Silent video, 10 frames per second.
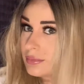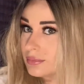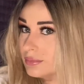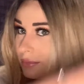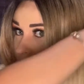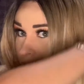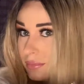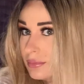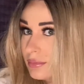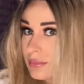Just brush it
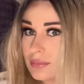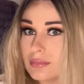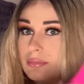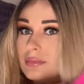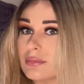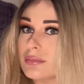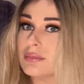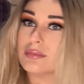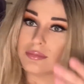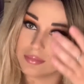out, make it look
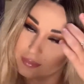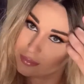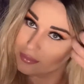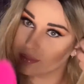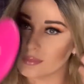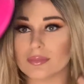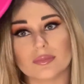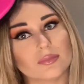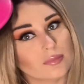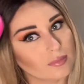all pretty,
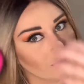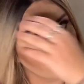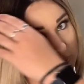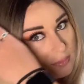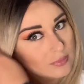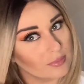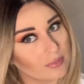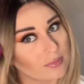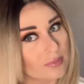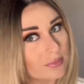and
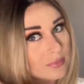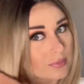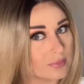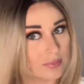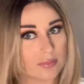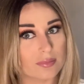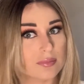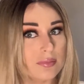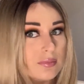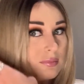then the look is
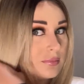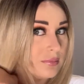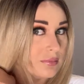done.